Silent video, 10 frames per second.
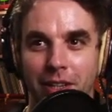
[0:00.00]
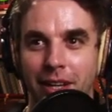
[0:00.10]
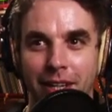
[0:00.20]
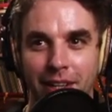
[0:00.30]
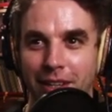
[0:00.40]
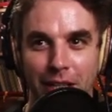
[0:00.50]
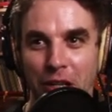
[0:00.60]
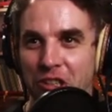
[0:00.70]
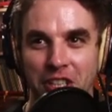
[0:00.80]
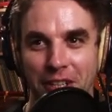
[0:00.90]
or at least
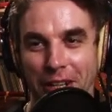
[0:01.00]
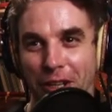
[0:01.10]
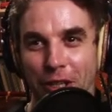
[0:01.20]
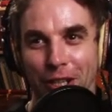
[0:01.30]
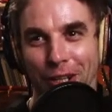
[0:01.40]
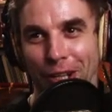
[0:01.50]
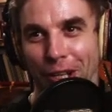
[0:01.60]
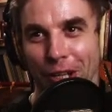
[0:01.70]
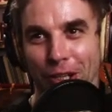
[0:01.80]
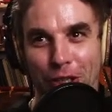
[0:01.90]
better with
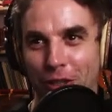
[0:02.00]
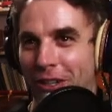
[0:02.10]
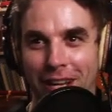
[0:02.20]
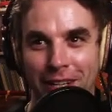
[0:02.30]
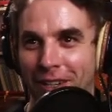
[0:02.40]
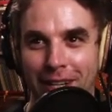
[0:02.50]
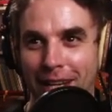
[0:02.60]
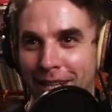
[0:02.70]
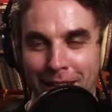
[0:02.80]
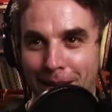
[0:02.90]
Endgame. Yeah. you're not good
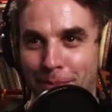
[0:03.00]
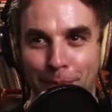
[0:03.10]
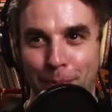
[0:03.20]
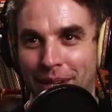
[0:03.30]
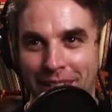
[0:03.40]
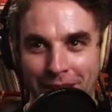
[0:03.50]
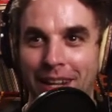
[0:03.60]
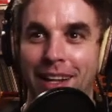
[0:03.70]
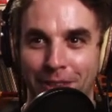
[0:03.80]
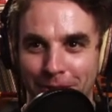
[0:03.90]
at end game, but you're
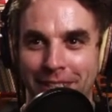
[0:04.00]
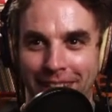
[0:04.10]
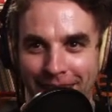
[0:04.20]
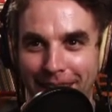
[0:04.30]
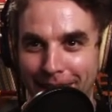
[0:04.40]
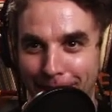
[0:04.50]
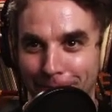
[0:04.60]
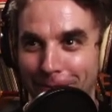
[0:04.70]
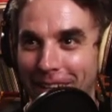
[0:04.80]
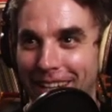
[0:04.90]
not losing in end game.
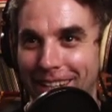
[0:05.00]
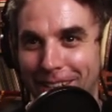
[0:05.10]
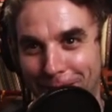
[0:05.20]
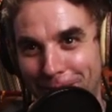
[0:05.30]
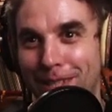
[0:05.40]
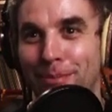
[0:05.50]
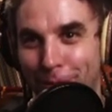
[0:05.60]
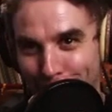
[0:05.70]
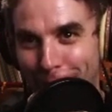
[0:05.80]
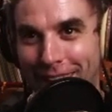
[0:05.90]
You're losing
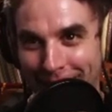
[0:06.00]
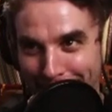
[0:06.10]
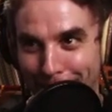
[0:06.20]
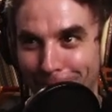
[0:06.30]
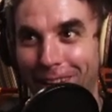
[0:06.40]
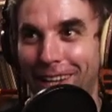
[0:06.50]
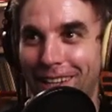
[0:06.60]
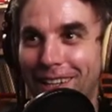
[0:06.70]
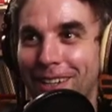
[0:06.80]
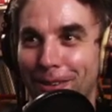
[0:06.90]
before end game,
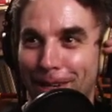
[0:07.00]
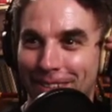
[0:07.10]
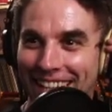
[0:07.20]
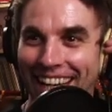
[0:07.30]
is what I'm